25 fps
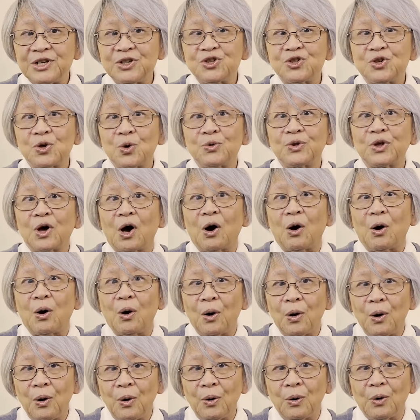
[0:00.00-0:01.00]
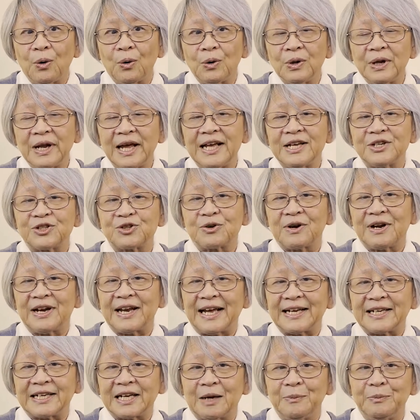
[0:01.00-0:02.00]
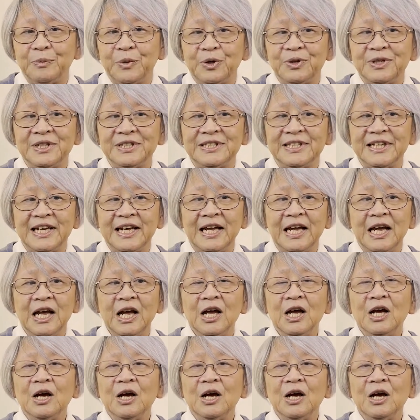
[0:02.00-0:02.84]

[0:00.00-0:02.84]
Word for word: so the whole Israelite community